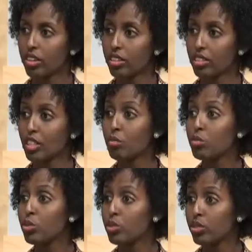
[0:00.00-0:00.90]
Uh,
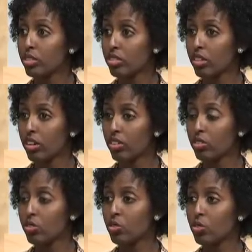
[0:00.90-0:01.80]
some use it uh,
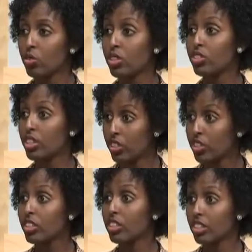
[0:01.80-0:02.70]
to
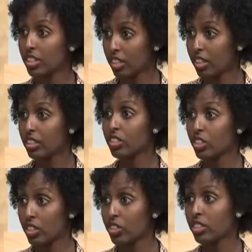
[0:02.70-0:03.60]
intentionally
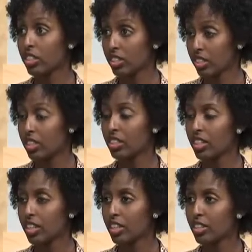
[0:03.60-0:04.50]
change their skin
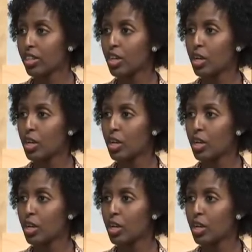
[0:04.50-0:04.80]
color,